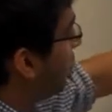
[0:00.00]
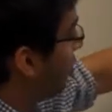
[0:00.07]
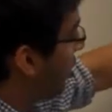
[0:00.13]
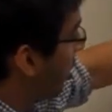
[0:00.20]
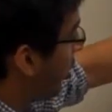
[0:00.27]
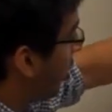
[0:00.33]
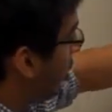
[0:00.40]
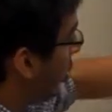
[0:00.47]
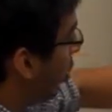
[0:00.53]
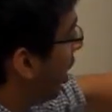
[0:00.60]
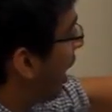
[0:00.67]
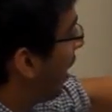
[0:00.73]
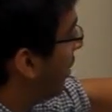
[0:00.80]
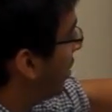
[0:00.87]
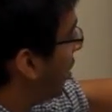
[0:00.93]
0. You
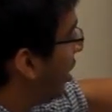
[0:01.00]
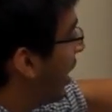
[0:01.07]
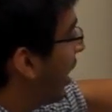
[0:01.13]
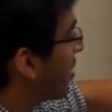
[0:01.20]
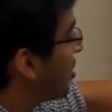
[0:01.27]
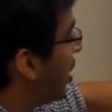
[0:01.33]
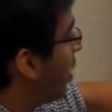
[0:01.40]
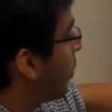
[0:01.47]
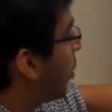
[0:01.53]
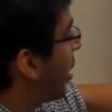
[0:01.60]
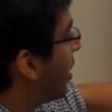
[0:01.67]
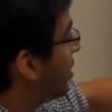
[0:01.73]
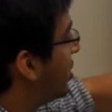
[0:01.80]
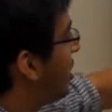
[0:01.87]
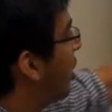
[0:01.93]
have the next input
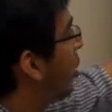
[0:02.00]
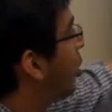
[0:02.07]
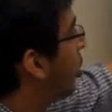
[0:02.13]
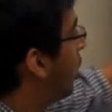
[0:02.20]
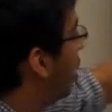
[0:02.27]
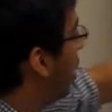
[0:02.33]
as 0.